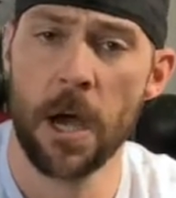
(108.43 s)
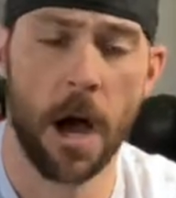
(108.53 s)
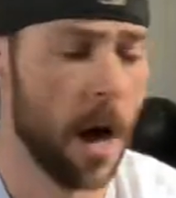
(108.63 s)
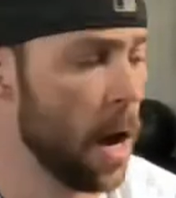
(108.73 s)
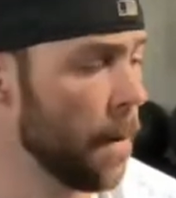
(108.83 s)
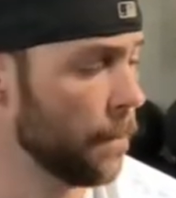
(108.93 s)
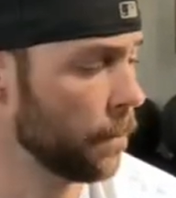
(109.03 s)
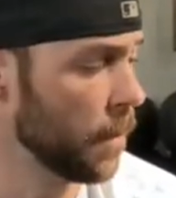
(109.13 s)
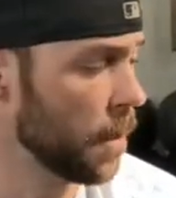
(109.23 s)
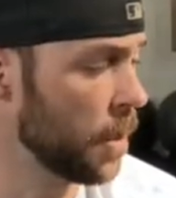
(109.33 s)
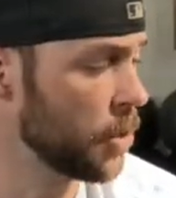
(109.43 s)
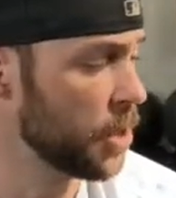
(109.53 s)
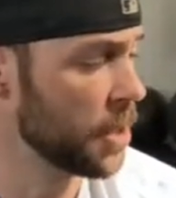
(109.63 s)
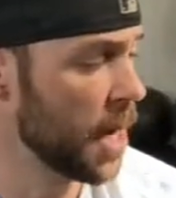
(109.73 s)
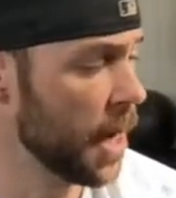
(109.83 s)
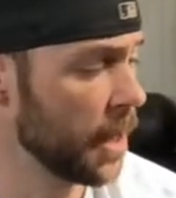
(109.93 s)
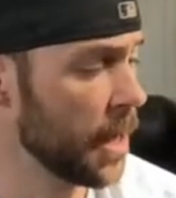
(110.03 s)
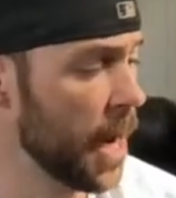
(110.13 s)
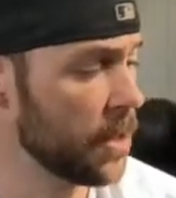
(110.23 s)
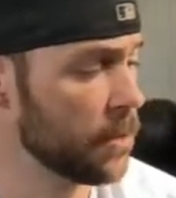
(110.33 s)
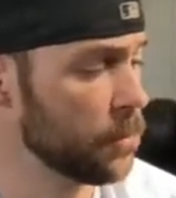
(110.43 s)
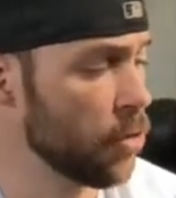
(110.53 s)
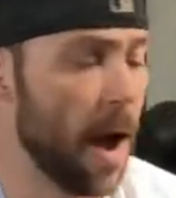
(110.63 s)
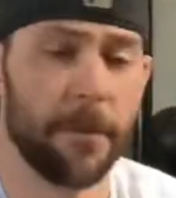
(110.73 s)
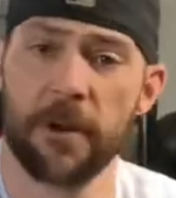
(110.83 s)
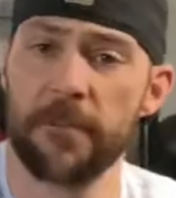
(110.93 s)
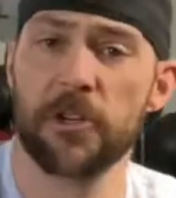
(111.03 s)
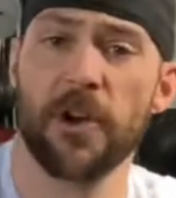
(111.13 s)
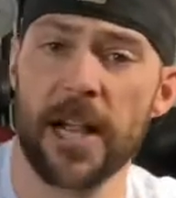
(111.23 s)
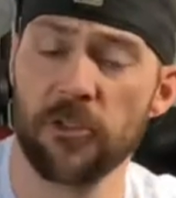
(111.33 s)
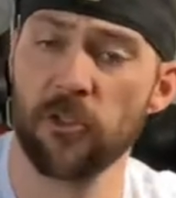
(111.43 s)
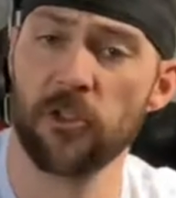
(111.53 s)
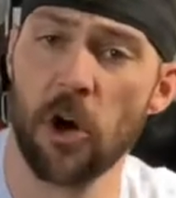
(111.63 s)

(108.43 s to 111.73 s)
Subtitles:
And she's kind of got some dropping of the transverse